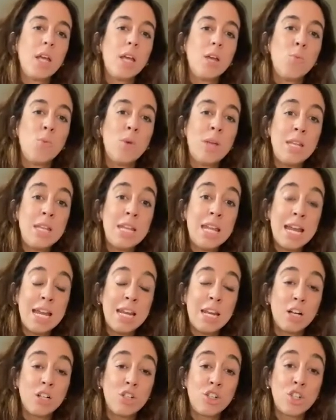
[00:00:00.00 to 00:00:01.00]
We
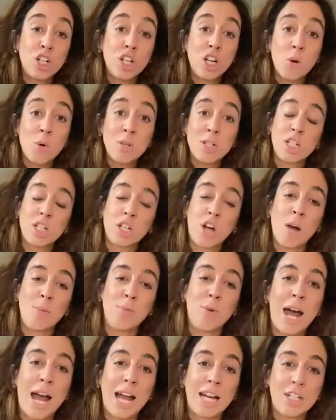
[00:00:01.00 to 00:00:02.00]
need a sugar, which is a
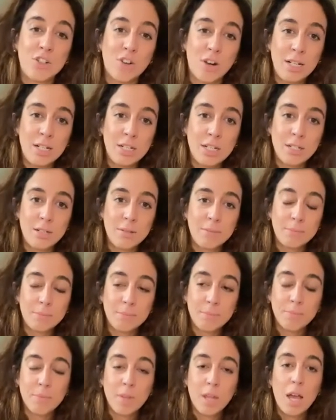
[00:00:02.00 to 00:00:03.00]
carbohydrate,
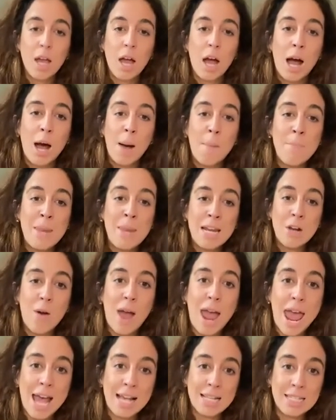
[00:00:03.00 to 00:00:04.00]
amino
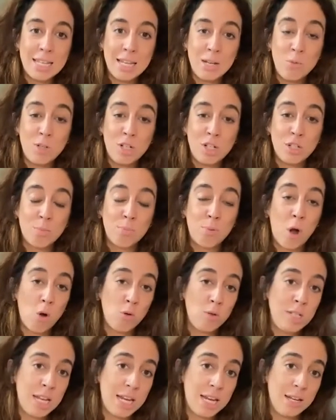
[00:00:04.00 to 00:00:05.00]
acid, which is a
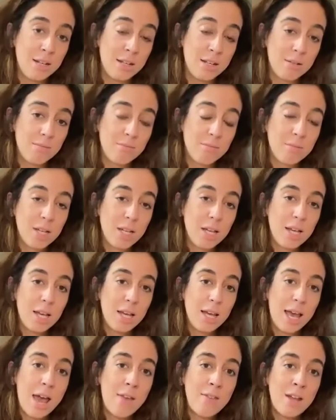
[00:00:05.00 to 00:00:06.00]
protein,
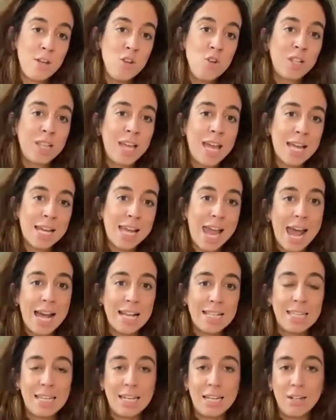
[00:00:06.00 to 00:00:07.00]
and then nucleic
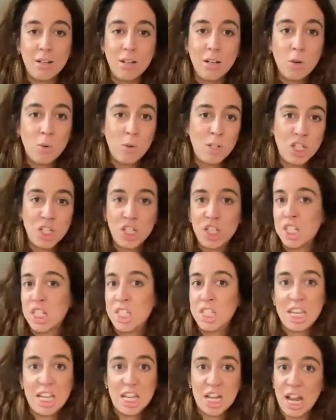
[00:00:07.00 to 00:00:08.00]
acid, which is
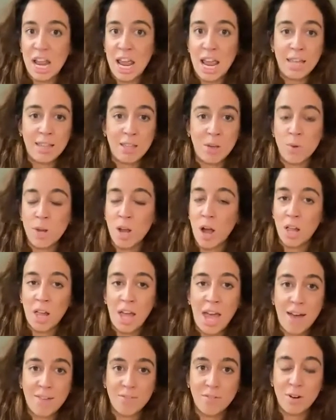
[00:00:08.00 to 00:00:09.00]
just DNA that we all
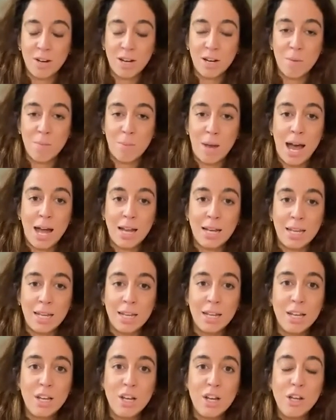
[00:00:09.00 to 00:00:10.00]
have already in our
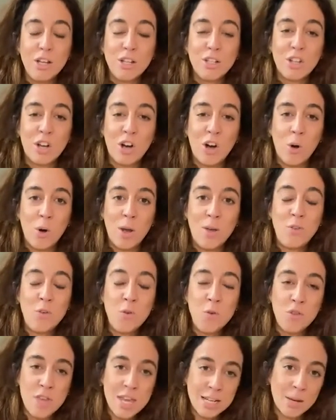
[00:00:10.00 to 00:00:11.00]
body. So if
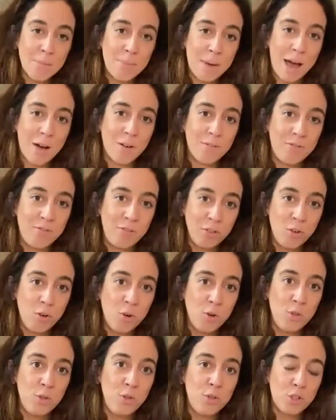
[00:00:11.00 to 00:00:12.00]
you think about
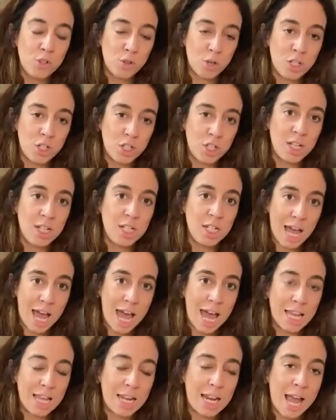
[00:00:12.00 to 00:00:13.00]
food, nutrition,
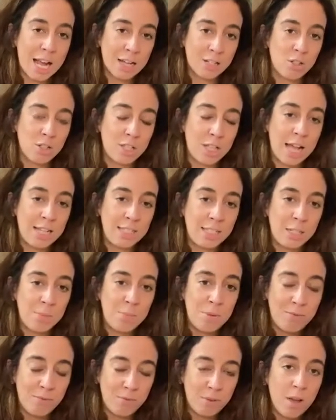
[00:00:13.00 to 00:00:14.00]
diet, exercise, it can
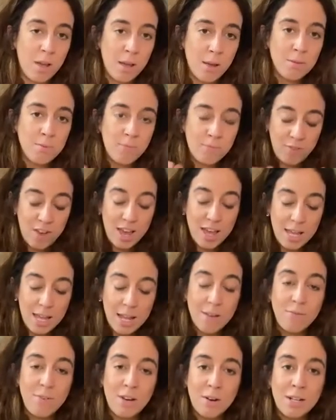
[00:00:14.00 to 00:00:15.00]
be fit in
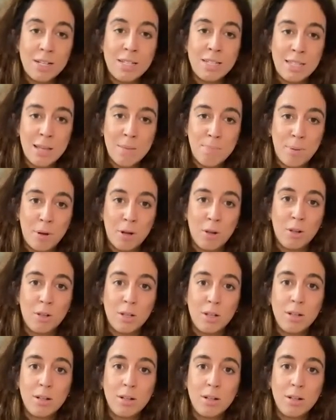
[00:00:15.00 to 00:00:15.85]
a very simple